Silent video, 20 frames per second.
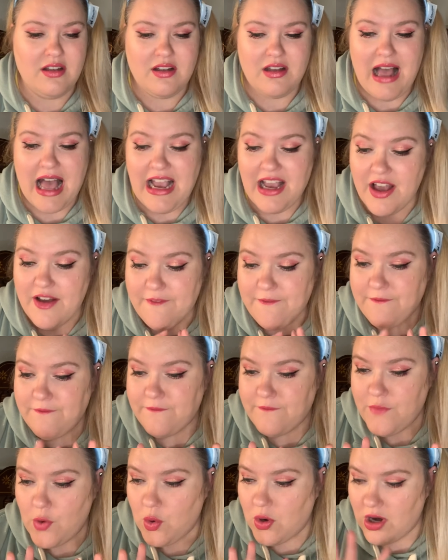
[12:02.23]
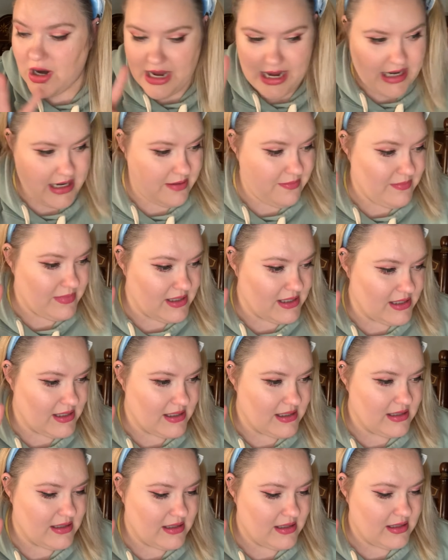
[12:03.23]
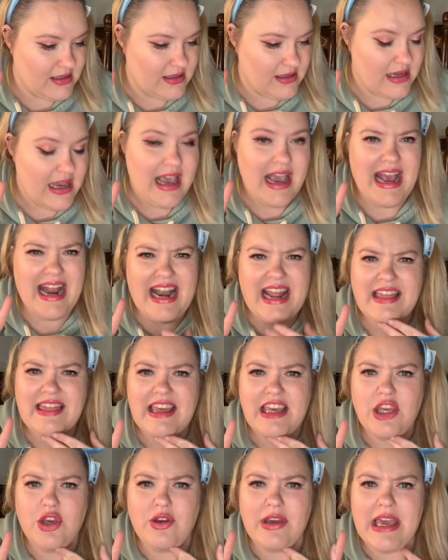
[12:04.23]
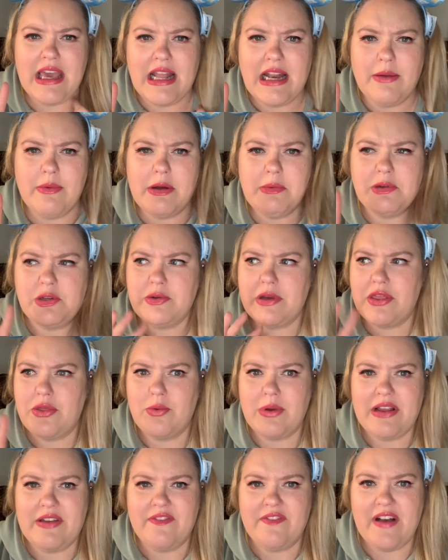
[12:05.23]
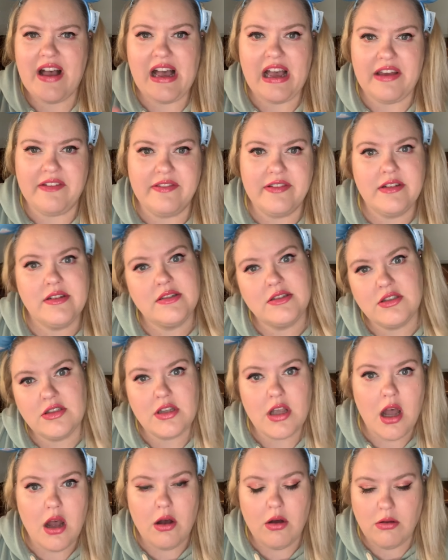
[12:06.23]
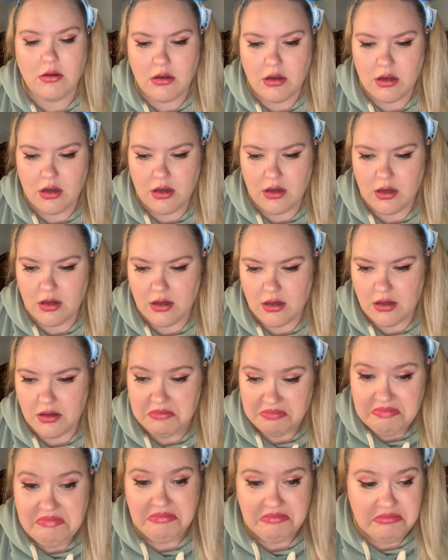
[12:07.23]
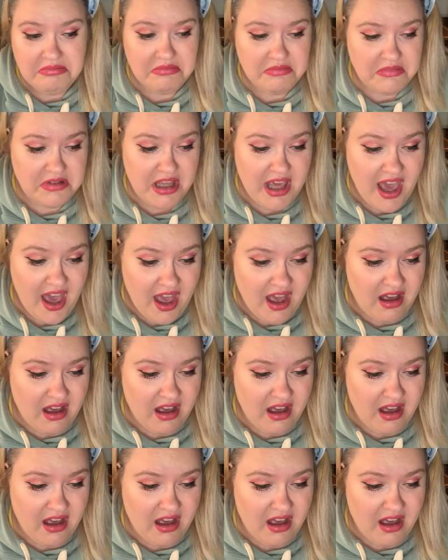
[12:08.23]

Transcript: I got 4 items. And I think you get anywhere between 3 and 5. So, yeah.